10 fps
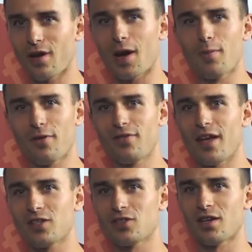a couple of
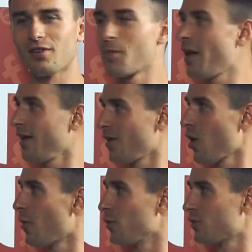days uh, remaining in
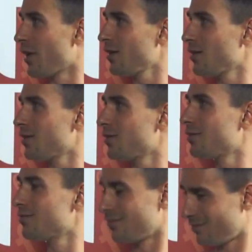Olomouc, right? Thank you
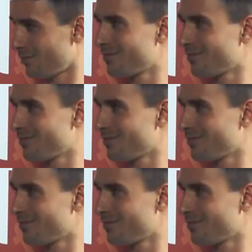very much.